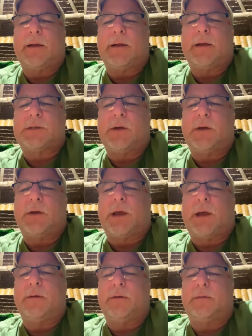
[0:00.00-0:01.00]
Let's see.
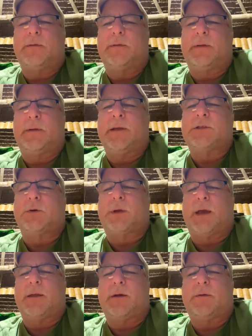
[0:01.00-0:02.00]
Okay, that's
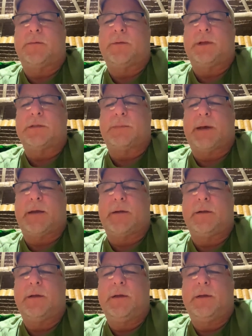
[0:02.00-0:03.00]
okay though. Doesn't matter.
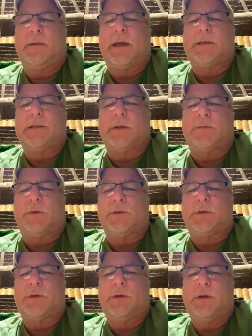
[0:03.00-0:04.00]
Thanks,
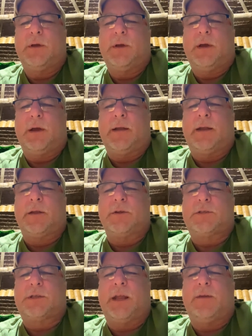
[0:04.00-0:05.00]
Sinfuls. Another
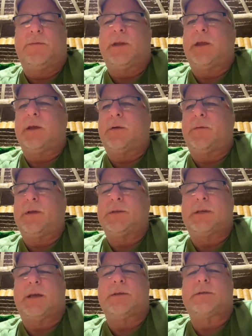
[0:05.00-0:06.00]
Steve video. He
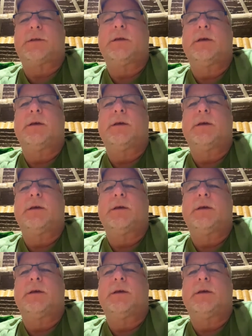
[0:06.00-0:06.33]
says.